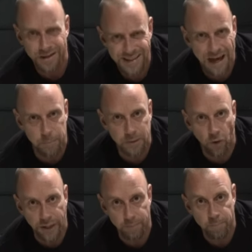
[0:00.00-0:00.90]
Gotta be
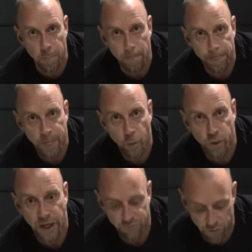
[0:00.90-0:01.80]
light.
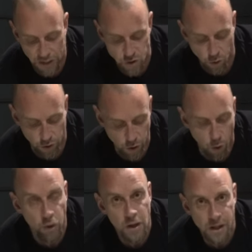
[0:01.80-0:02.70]
Okay, if you guys don't already
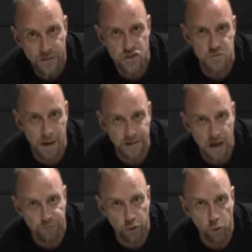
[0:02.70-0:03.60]
know, this is my
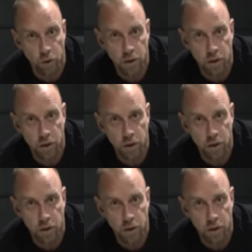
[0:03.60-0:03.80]
nephew.